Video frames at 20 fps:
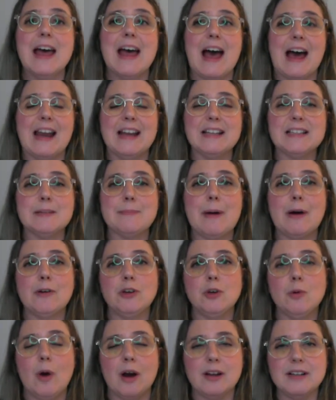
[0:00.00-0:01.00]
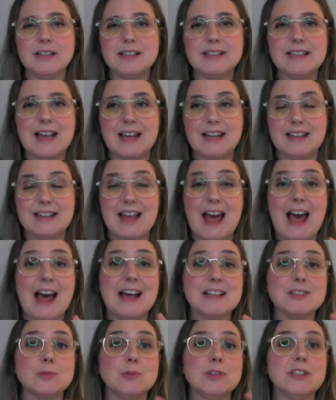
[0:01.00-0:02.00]
And it's about you understanding that
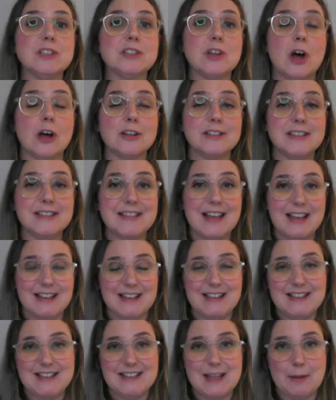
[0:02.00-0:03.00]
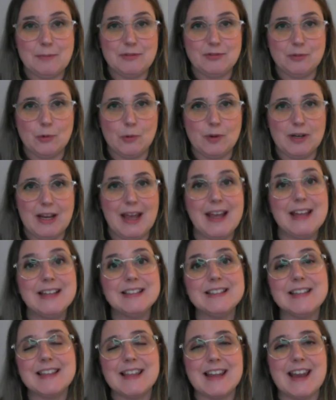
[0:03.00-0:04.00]
as we start to take these steps forward
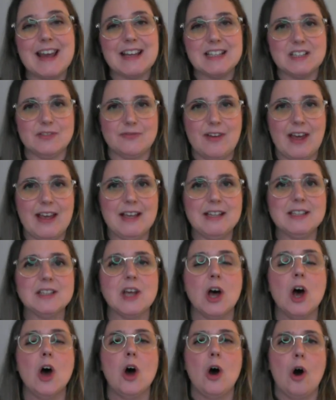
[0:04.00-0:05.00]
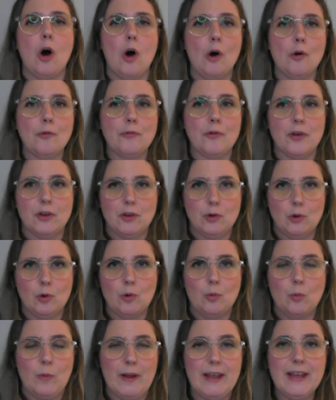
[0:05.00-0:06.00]
into the next phase of
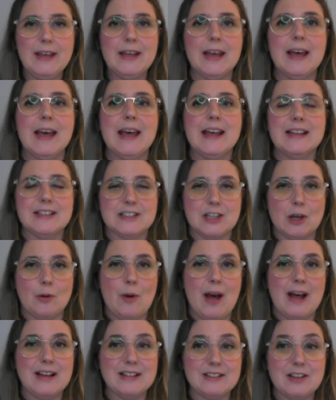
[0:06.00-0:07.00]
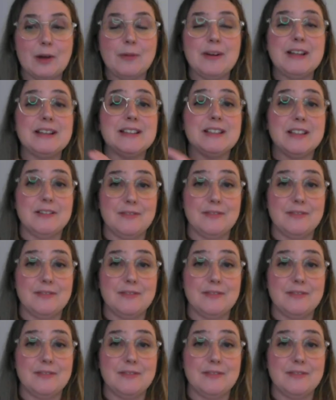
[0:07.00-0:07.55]
your week, so going into